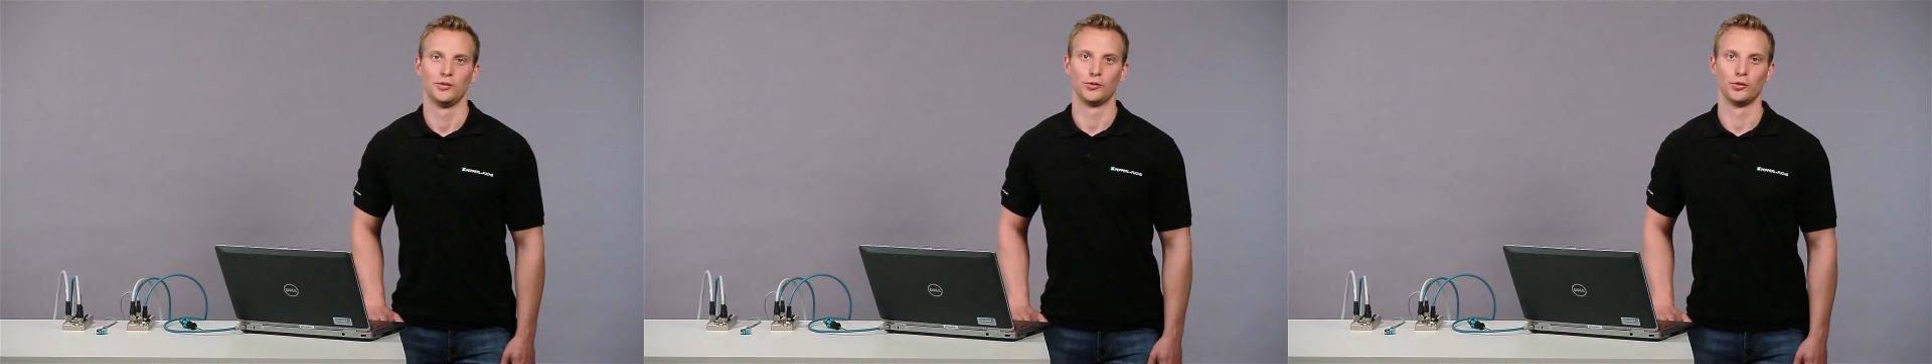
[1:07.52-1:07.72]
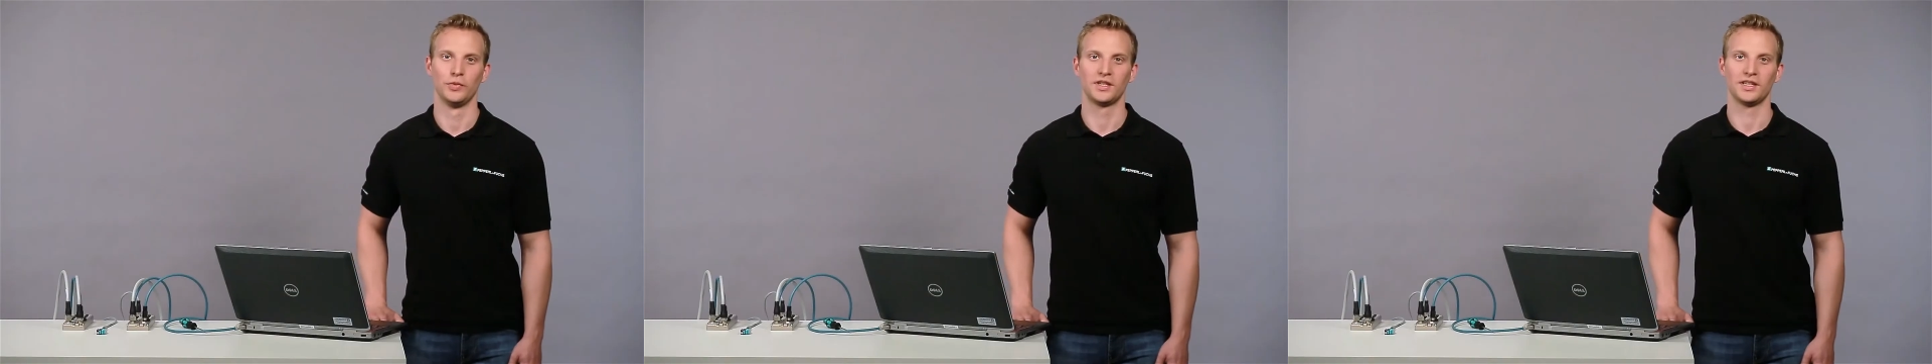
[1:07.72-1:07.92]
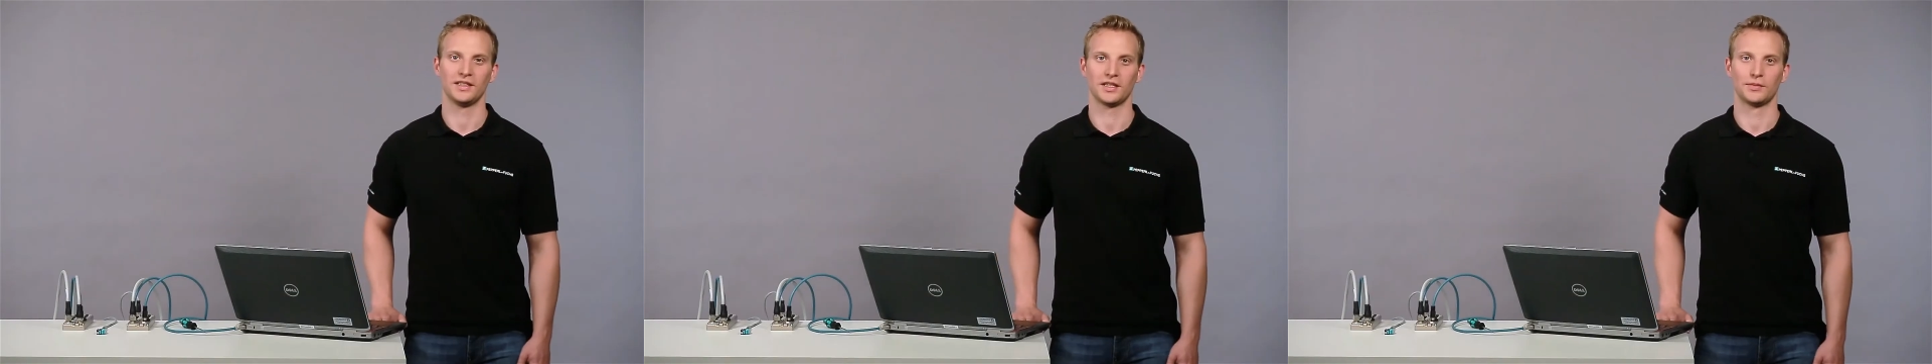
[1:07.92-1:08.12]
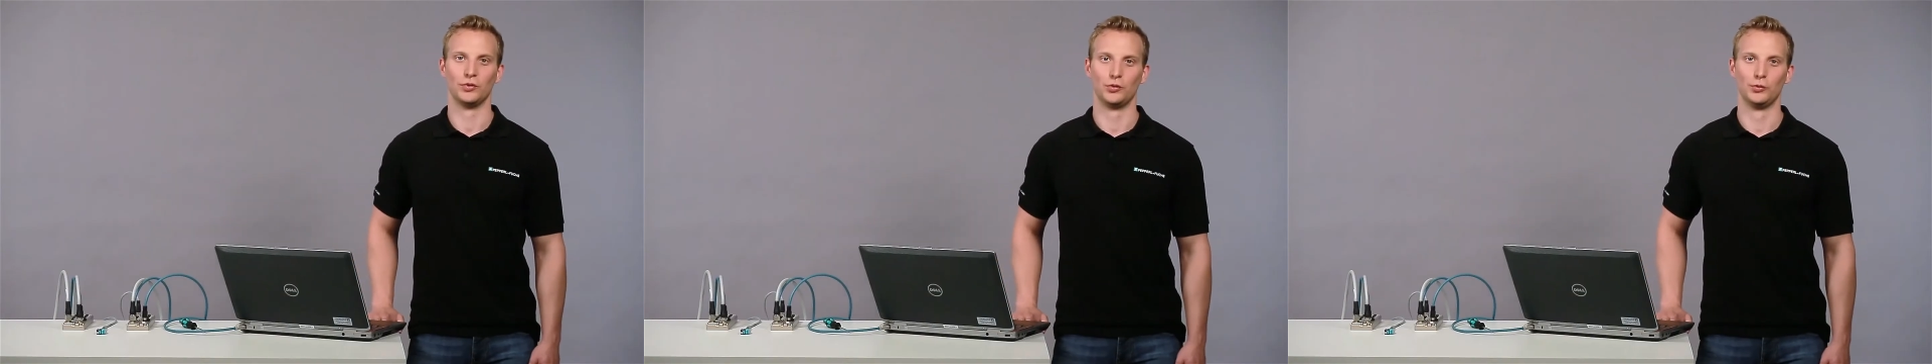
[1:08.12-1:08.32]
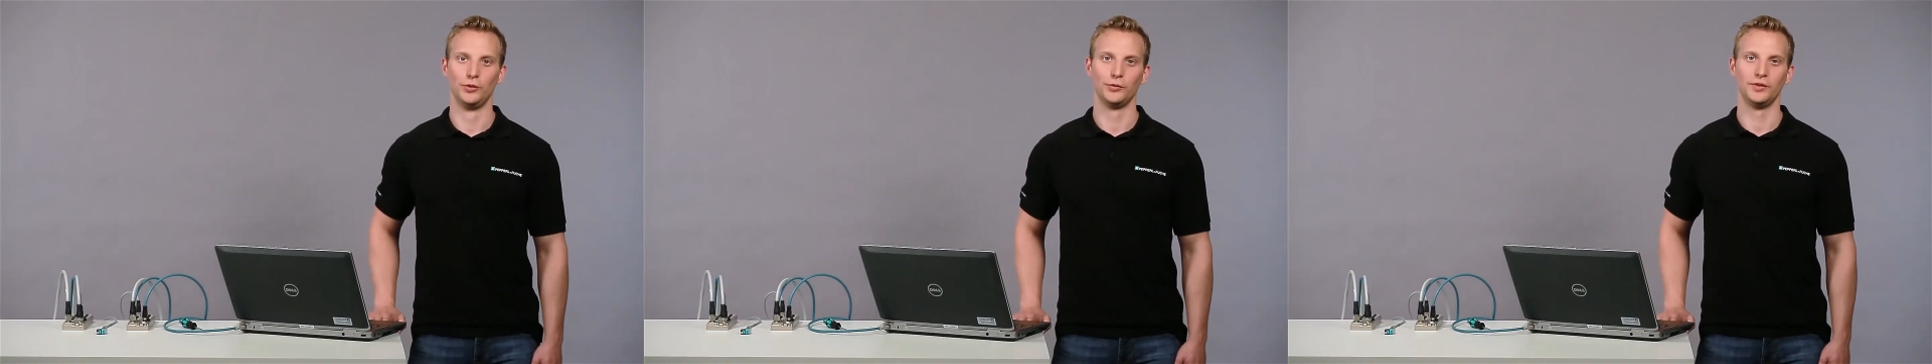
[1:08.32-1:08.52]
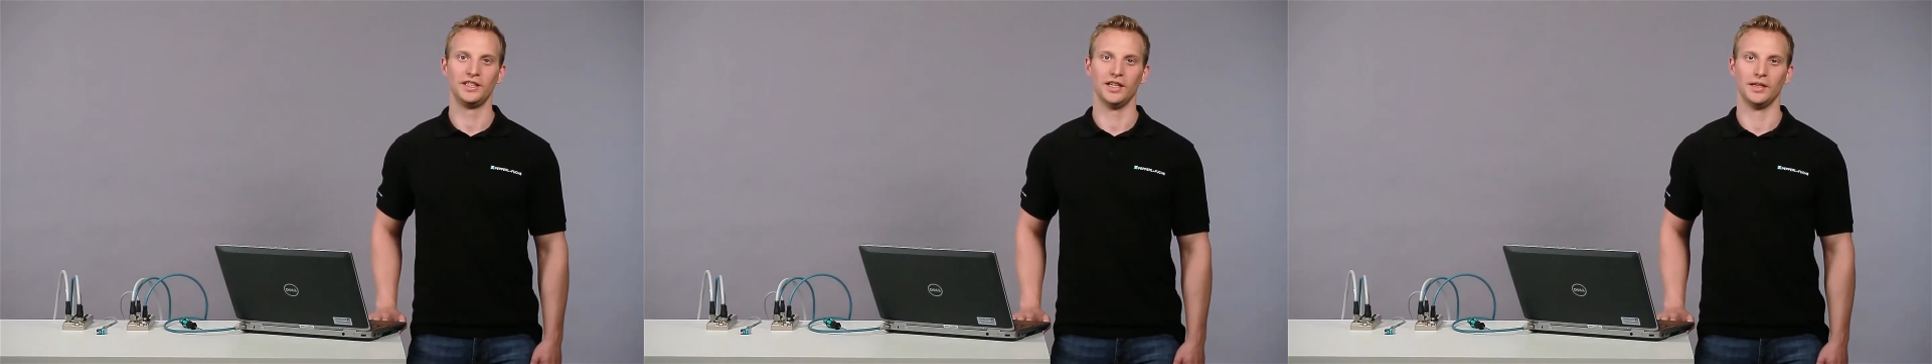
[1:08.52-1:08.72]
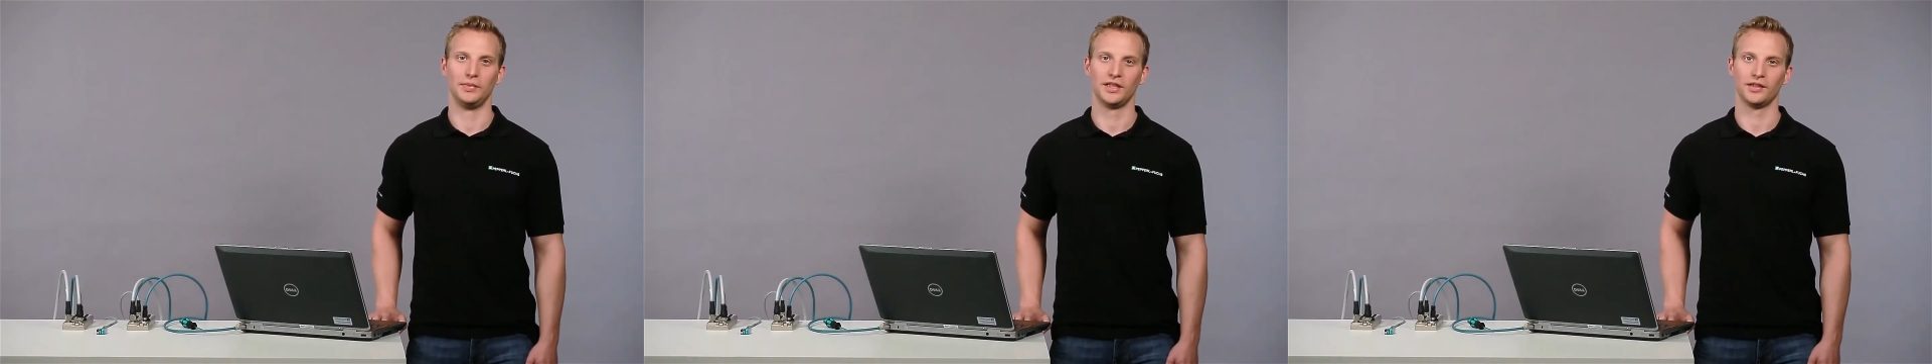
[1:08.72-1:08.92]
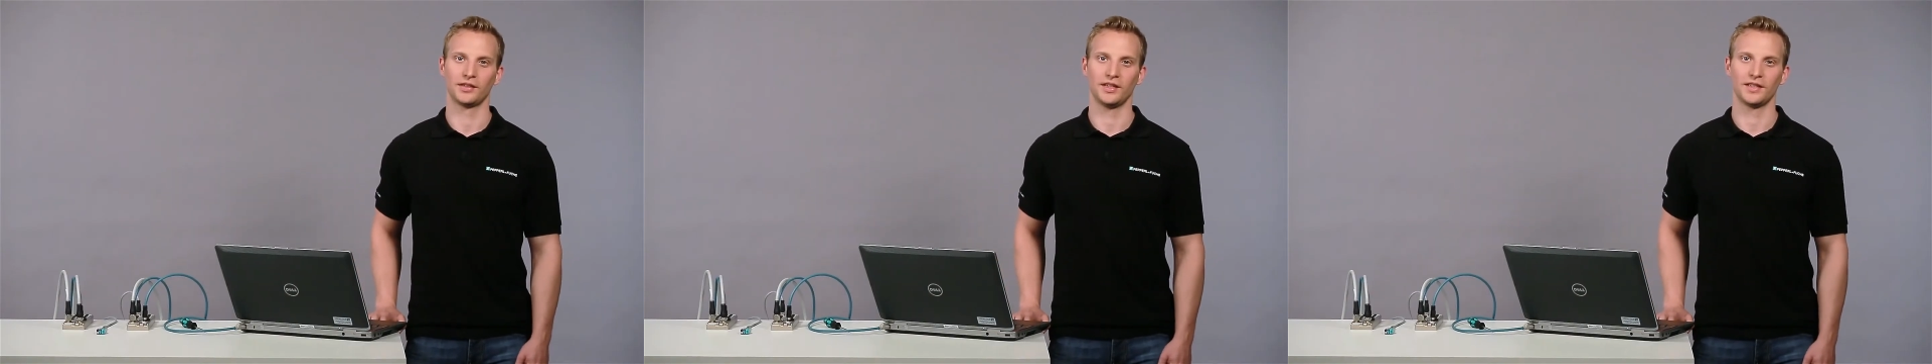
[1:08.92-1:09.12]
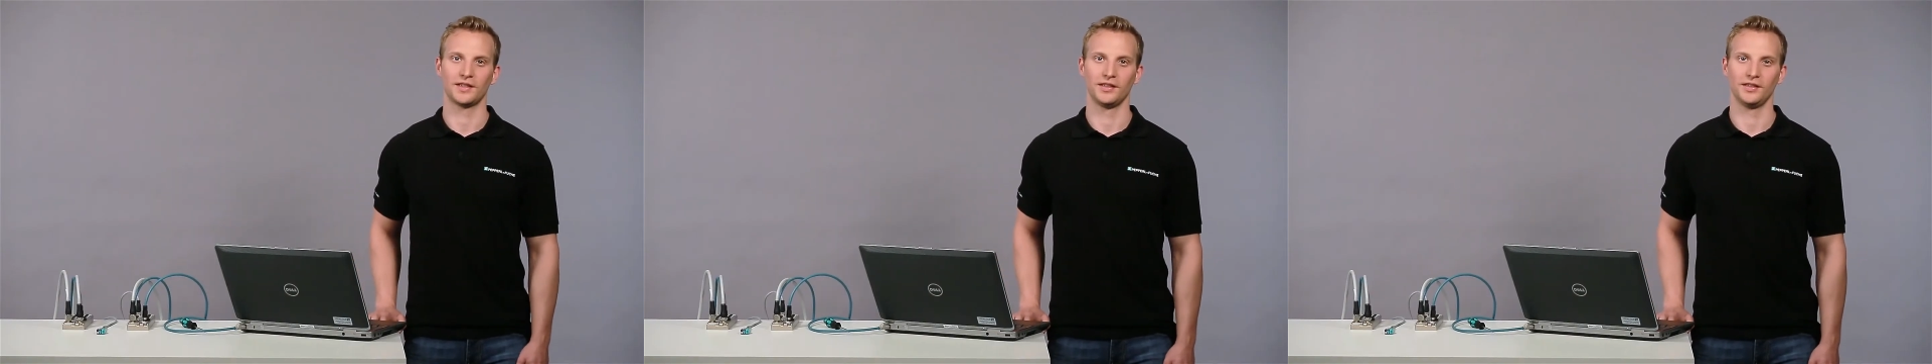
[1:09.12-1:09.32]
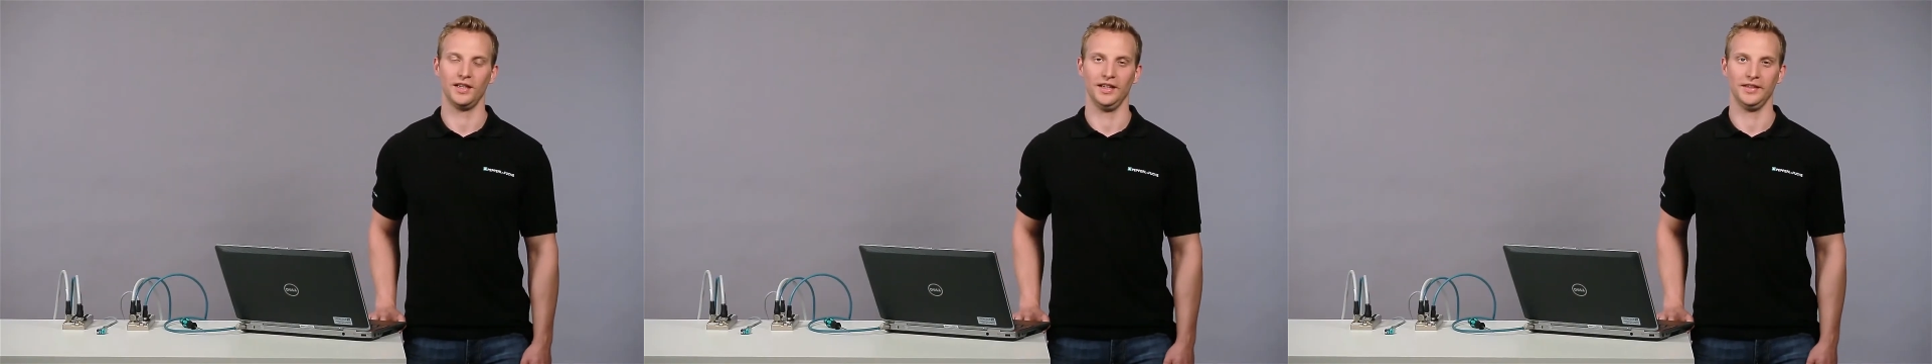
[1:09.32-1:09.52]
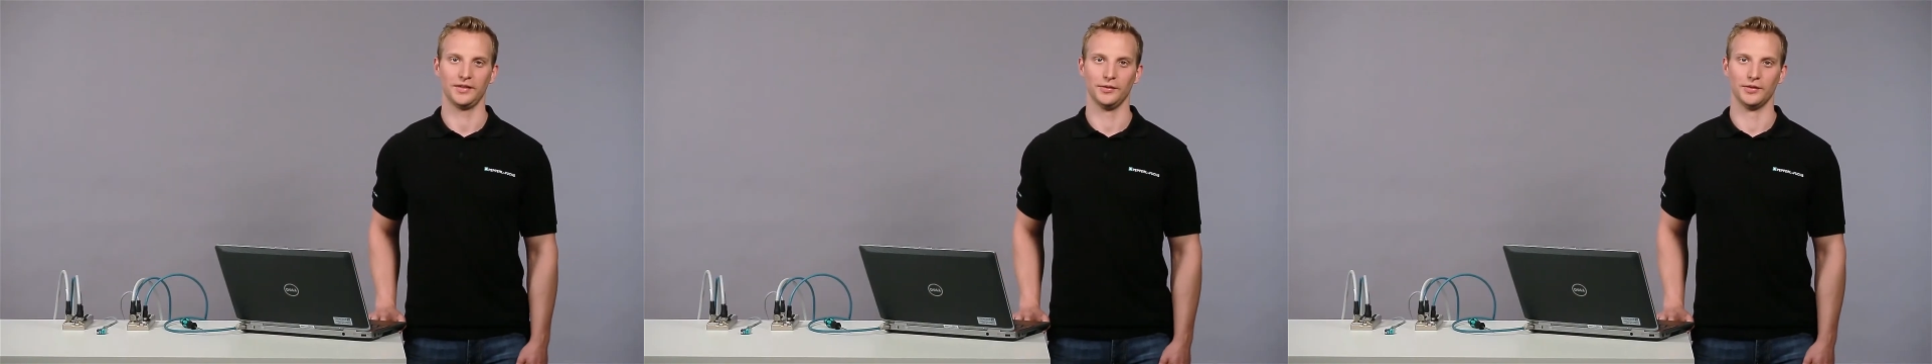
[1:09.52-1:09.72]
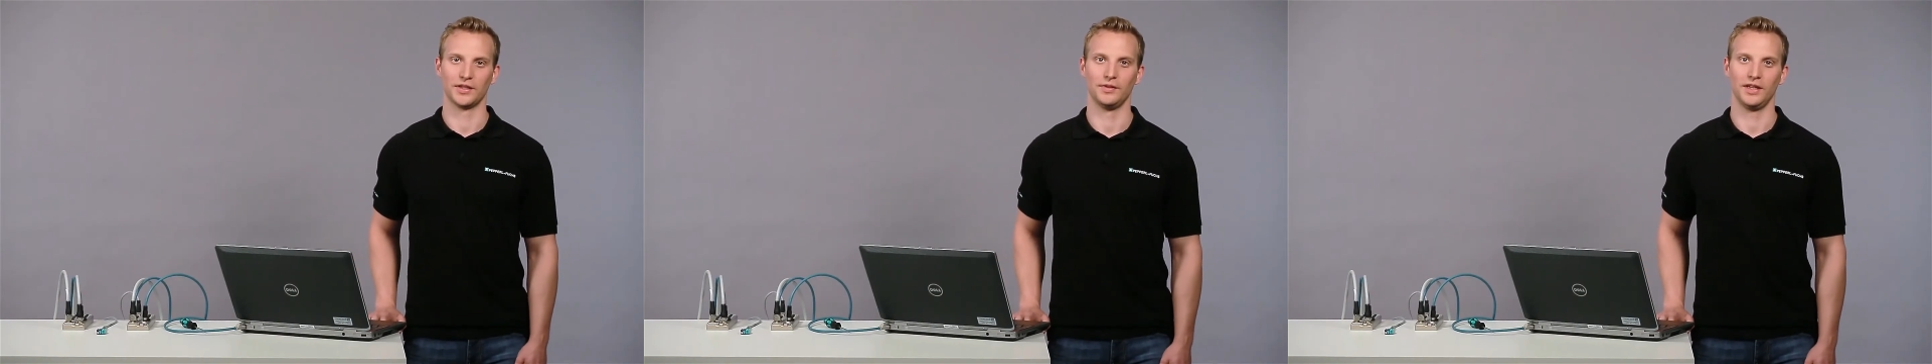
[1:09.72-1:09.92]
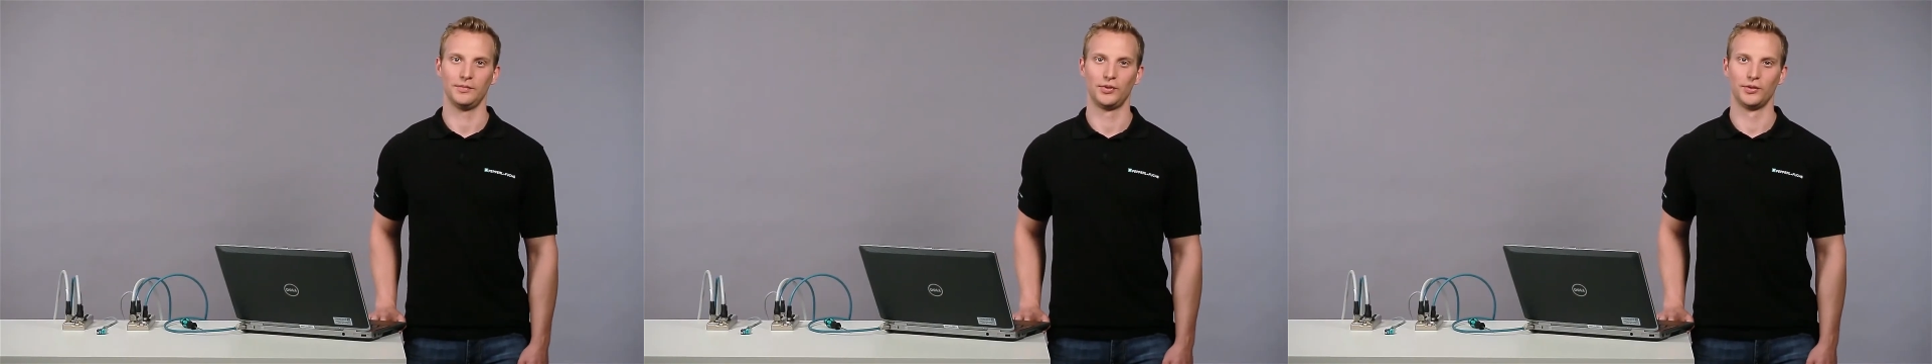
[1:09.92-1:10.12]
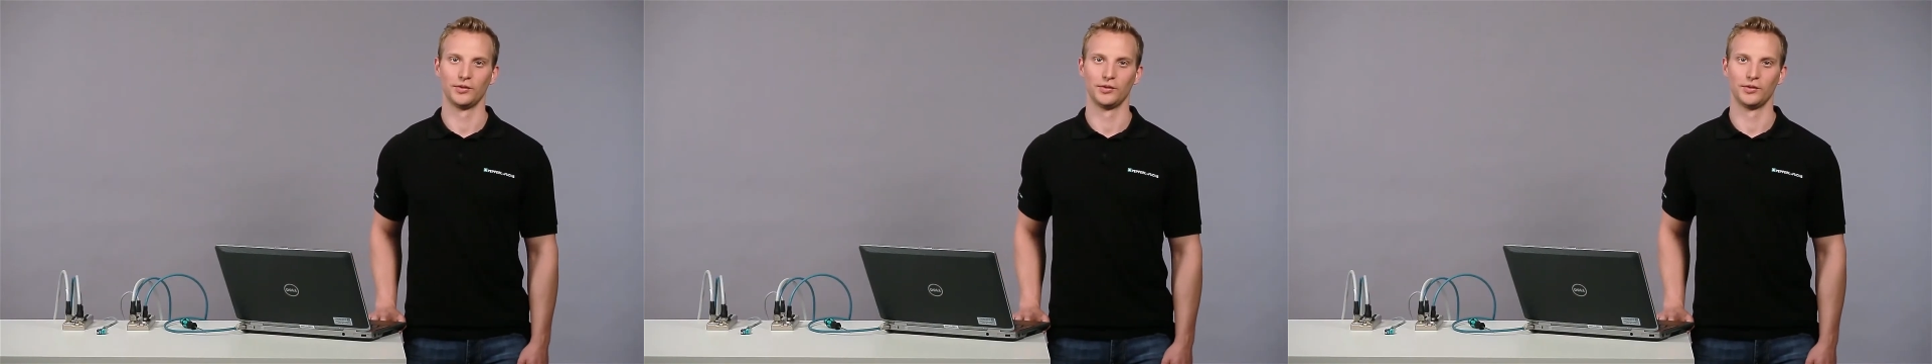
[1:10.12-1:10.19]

After doing this, the module's IP address is now